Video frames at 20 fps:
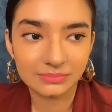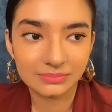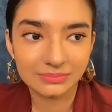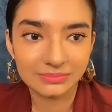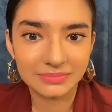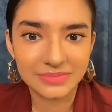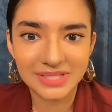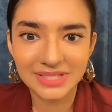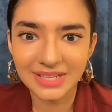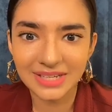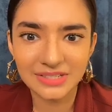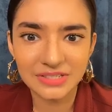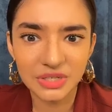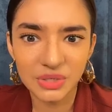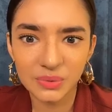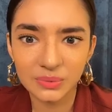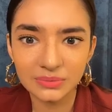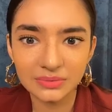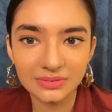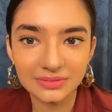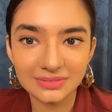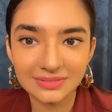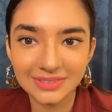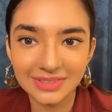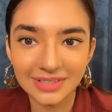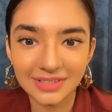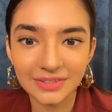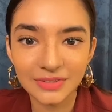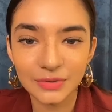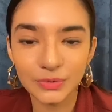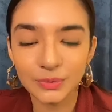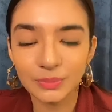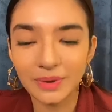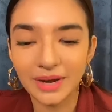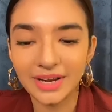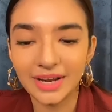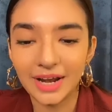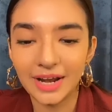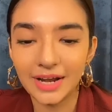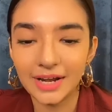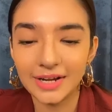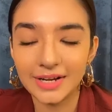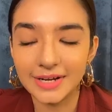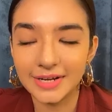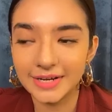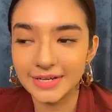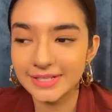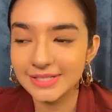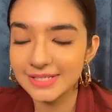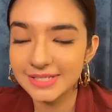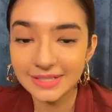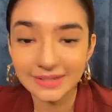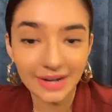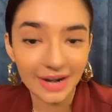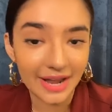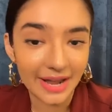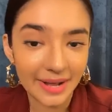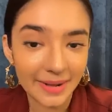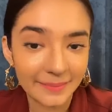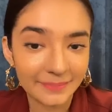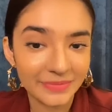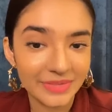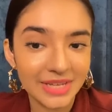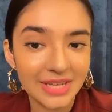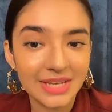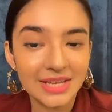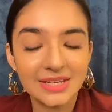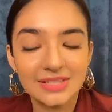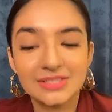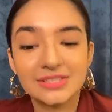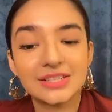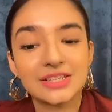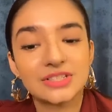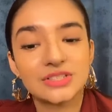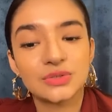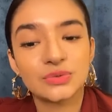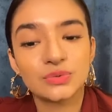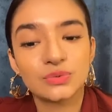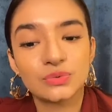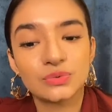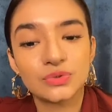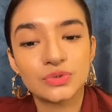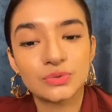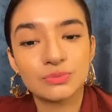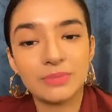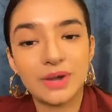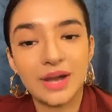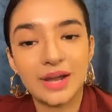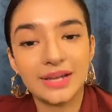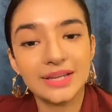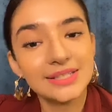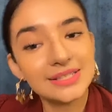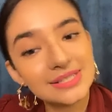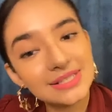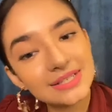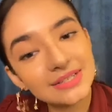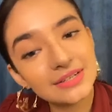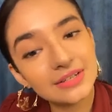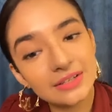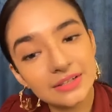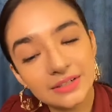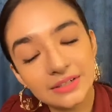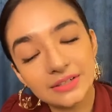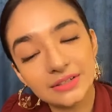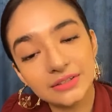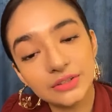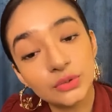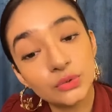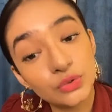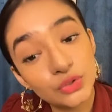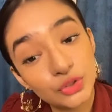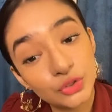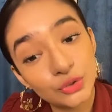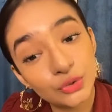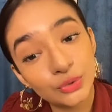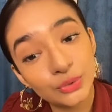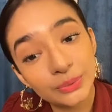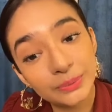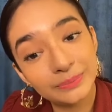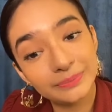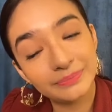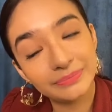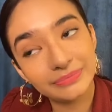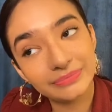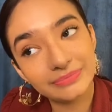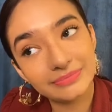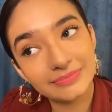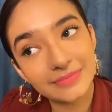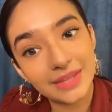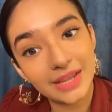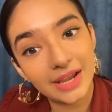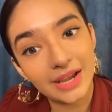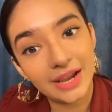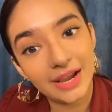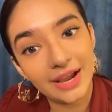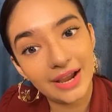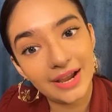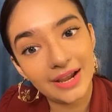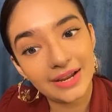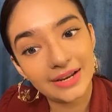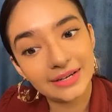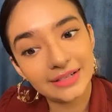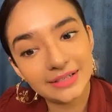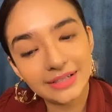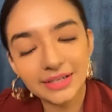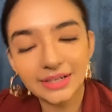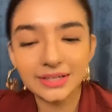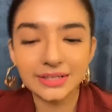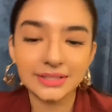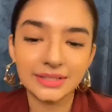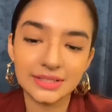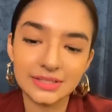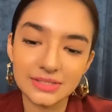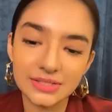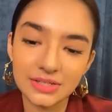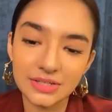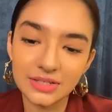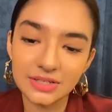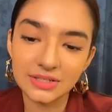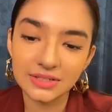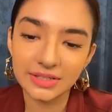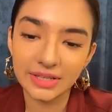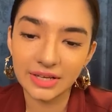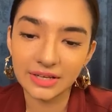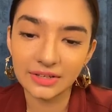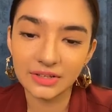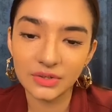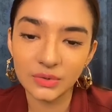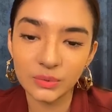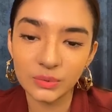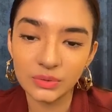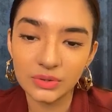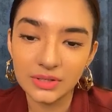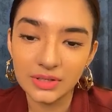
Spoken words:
stay tuned to my Instagram, stay tuned to my YouTube, and yeah, that's all. Thank you